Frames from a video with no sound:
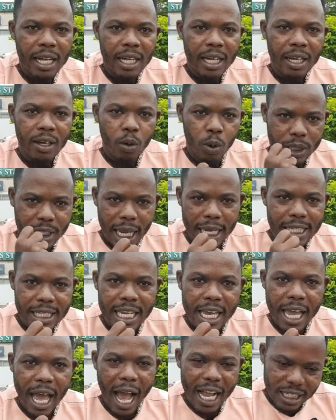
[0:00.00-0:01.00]
What you see
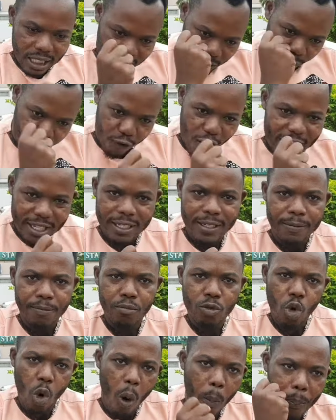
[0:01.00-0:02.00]
at Japan's
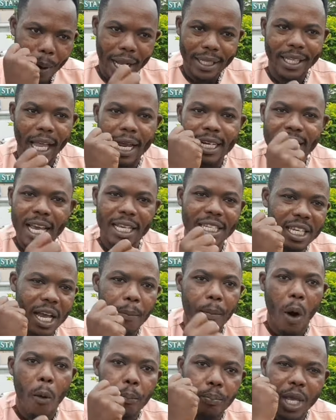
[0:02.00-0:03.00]
O Pata,
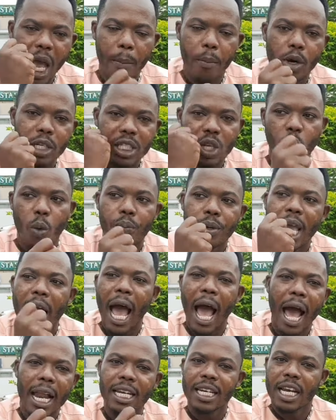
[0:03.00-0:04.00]
Yasam, Opia, want to be
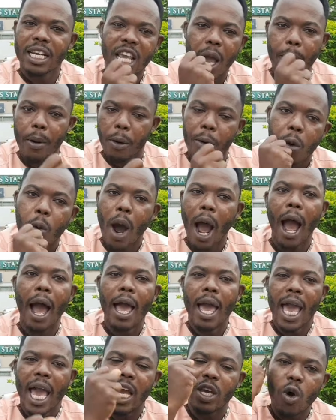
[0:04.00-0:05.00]
hard in the Yabahoa,
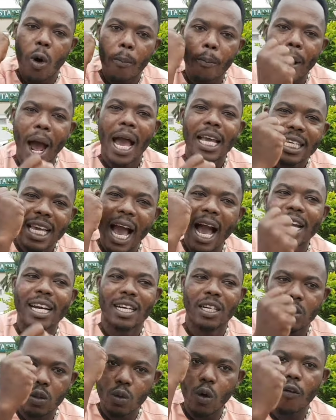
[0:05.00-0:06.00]
and your buy ya
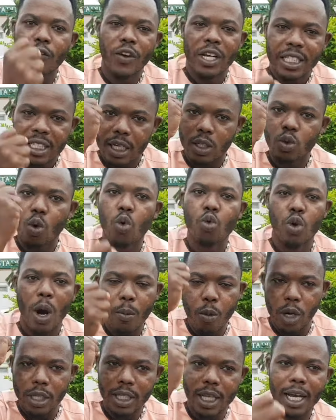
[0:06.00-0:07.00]
Chris Door Ventures, or rum
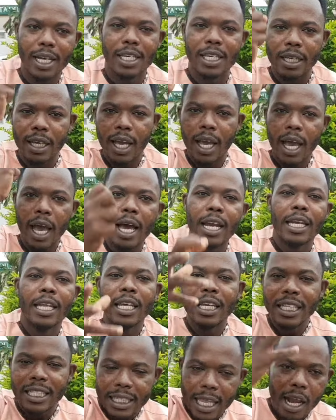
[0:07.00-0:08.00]
with Turkey, any
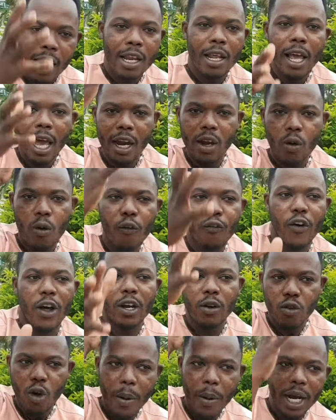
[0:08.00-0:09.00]
Italy, and a coffin and
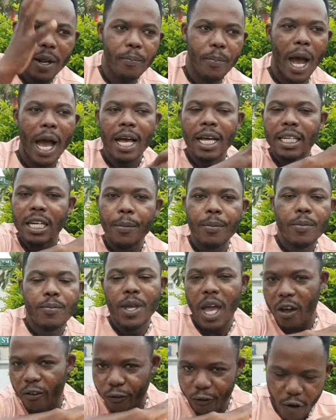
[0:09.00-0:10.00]
one man bar, never be
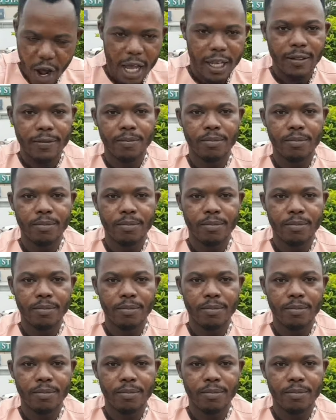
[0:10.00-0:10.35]
a fine.